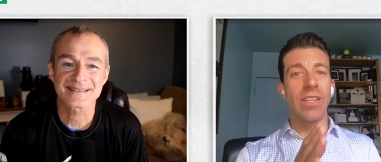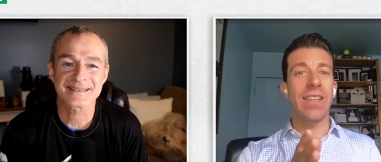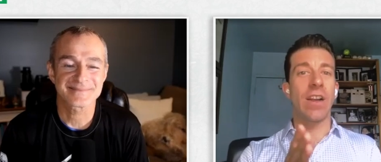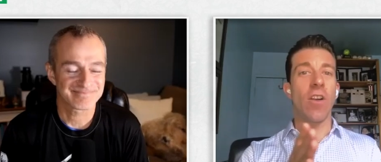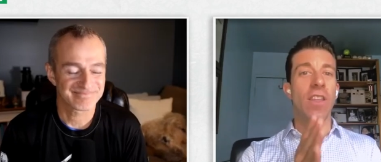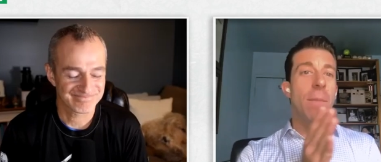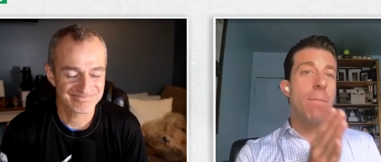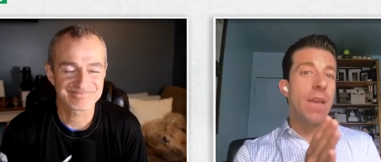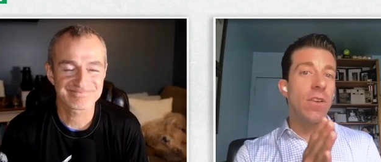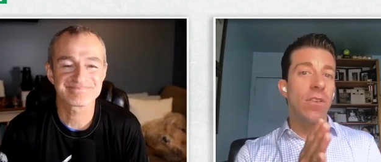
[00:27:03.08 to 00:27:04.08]
Speaker 1: listening are in the
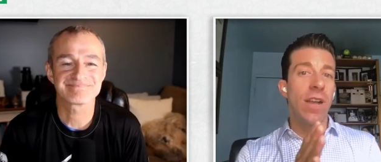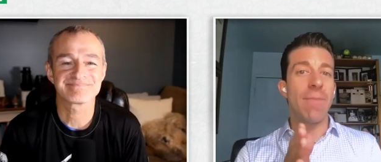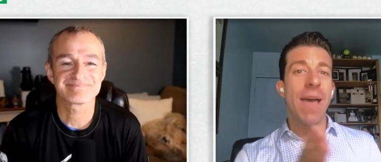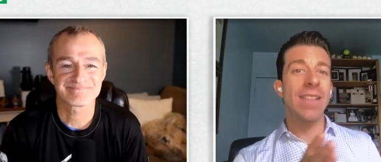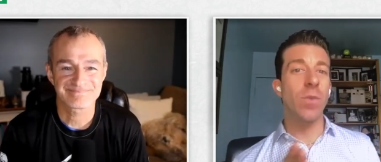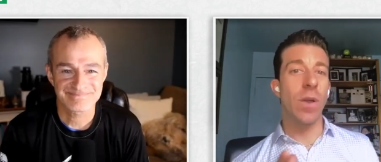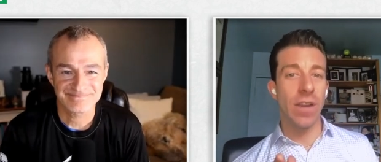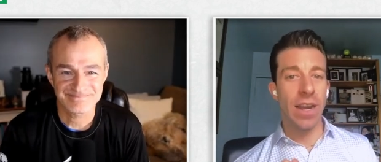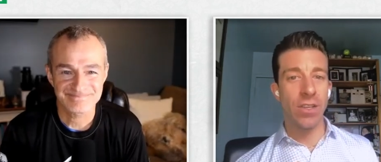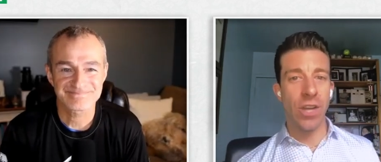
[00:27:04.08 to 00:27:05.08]
middle, and that's why
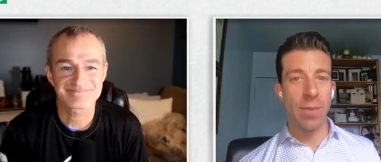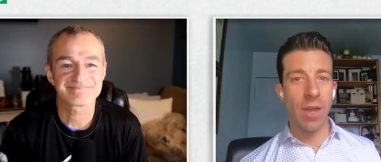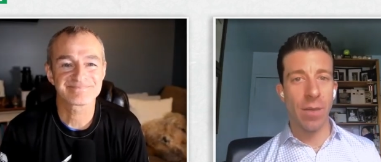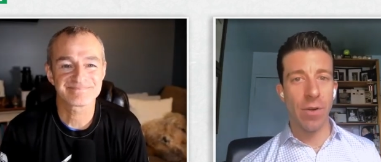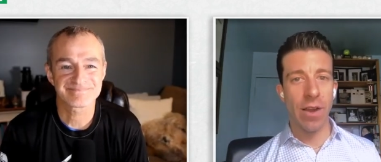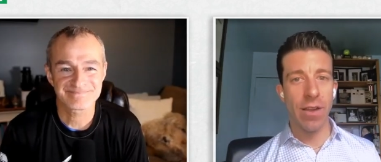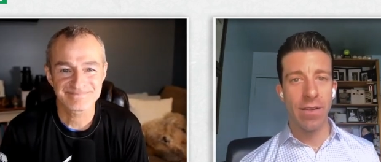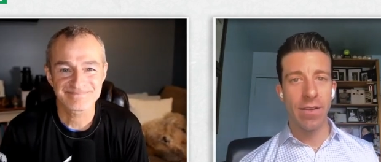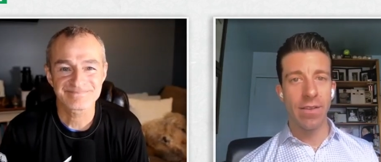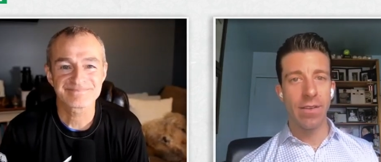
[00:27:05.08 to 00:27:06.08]
they're getting jammed up, right?
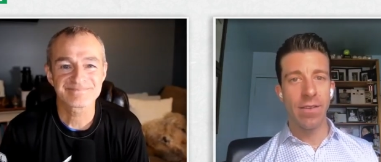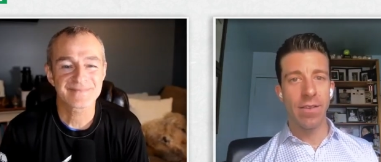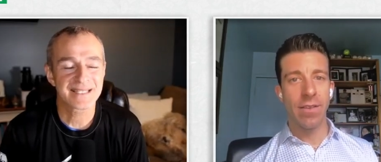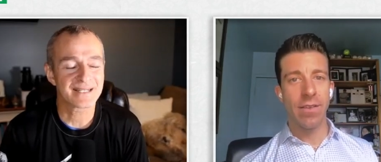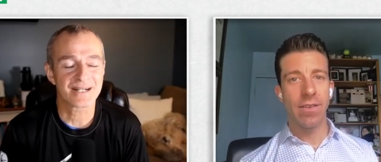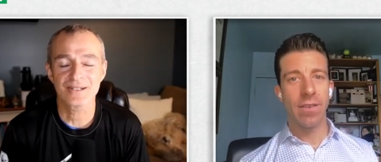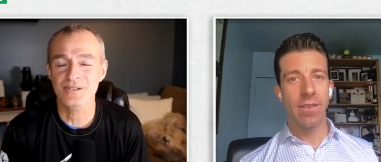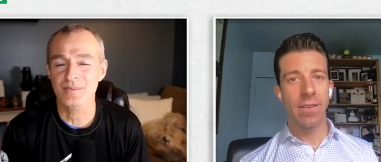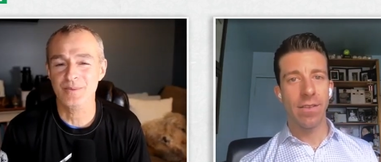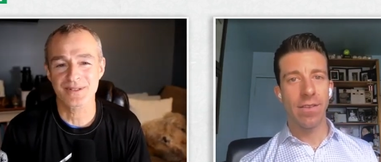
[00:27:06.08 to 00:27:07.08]

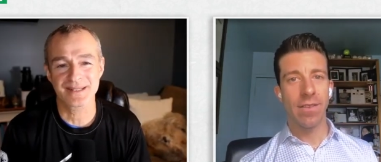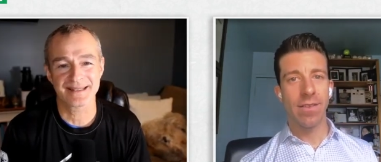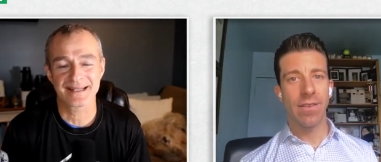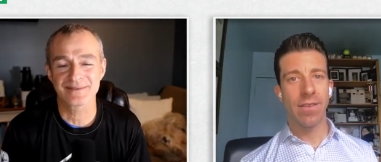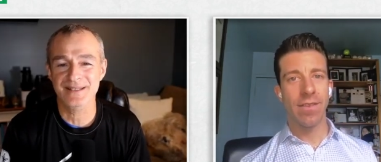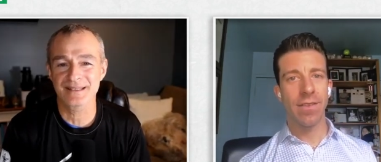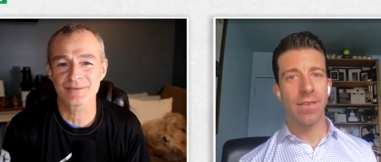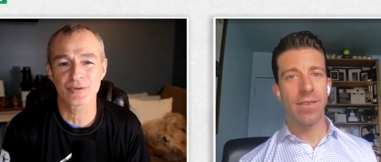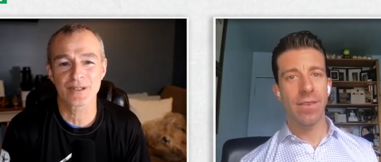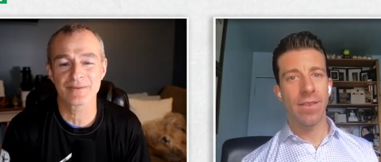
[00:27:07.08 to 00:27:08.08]
Speaker 2: 100%. I've said
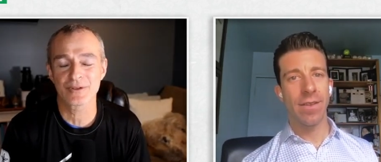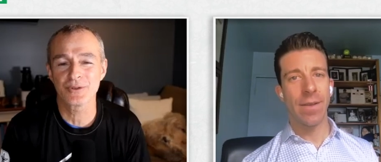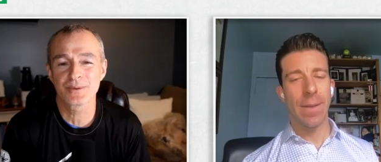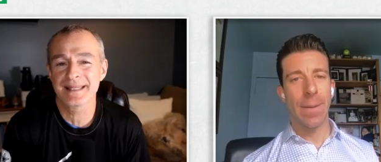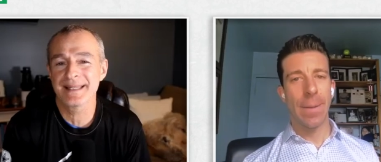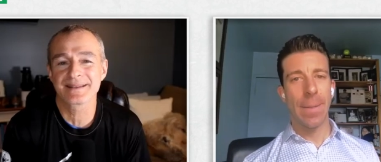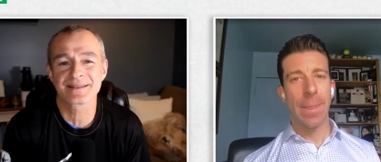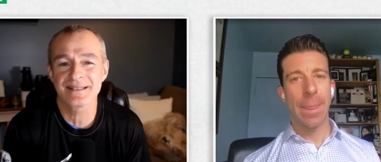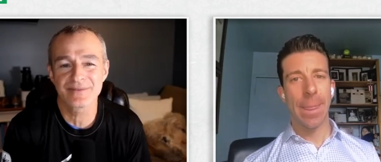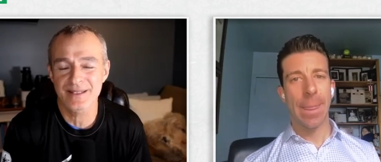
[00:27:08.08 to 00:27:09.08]
it forever. You
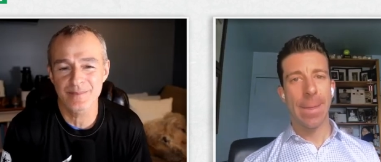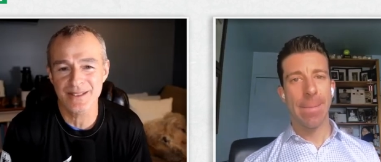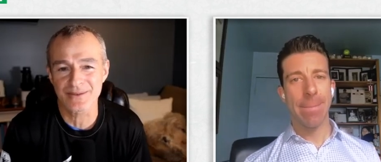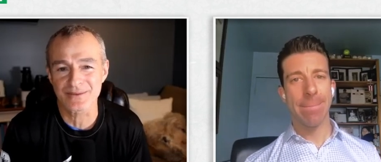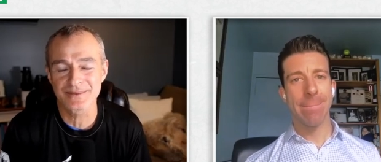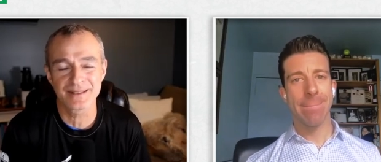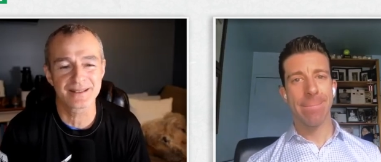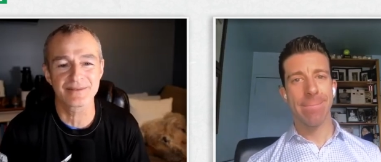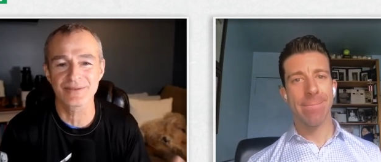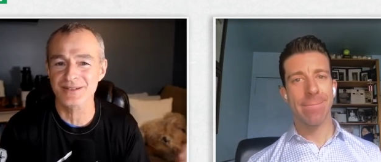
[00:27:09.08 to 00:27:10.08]
can't live in the middle.
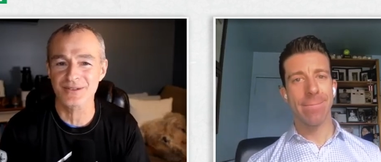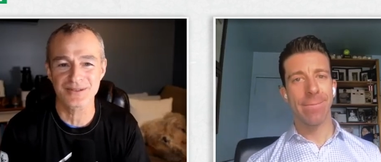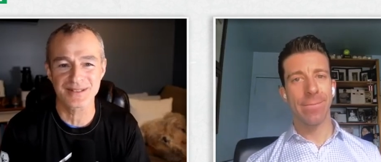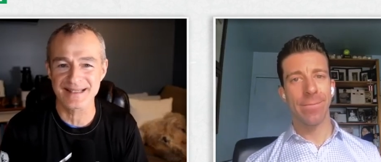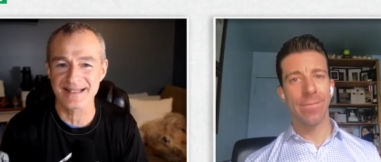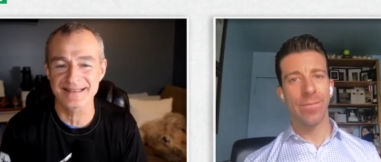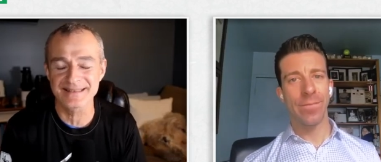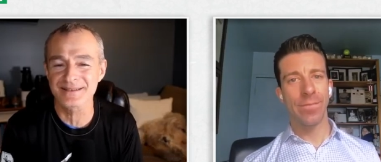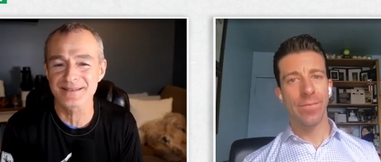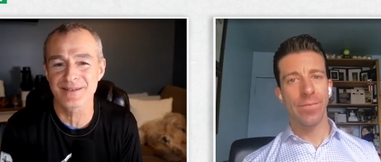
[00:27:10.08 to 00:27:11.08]
None of us are
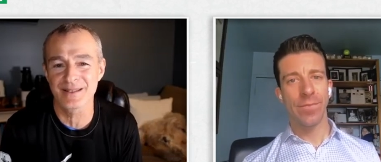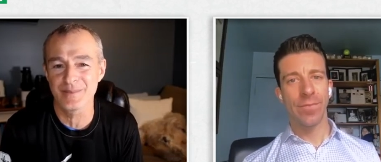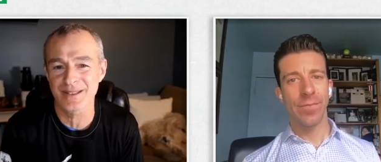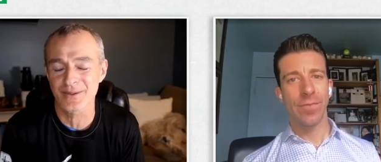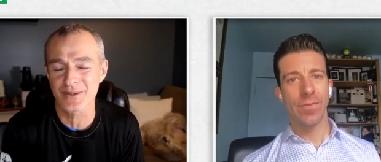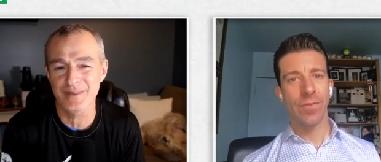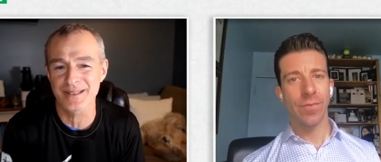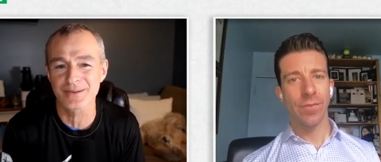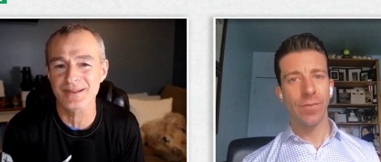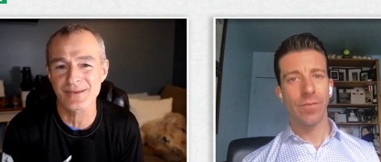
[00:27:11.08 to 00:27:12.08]
designed to live in the middle. The
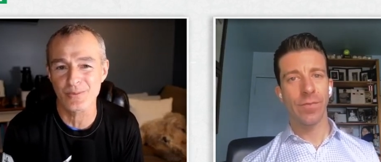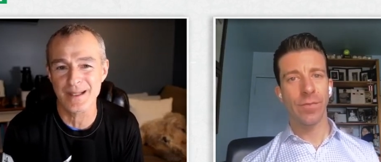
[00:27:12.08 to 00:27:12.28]
middle is the